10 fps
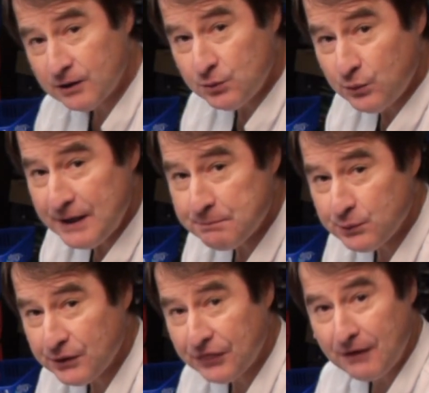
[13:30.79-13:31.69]
could we
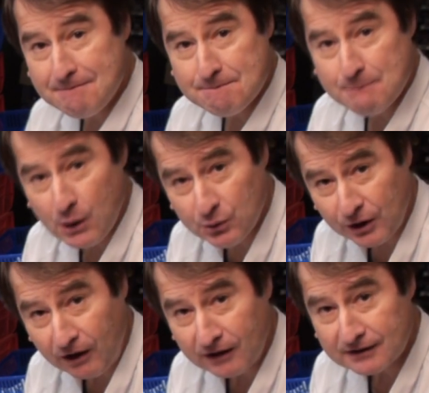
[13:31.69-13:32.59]
put the
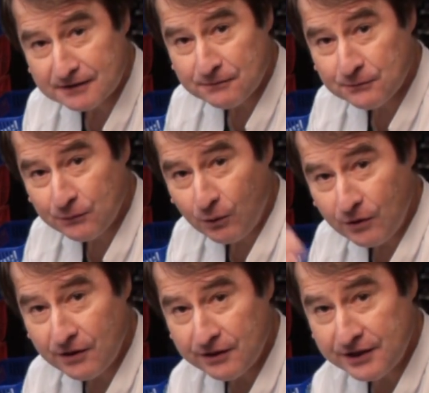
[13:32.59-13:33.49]
motor
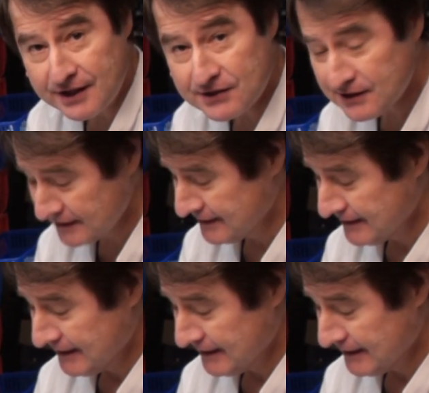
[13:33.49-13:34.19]
for this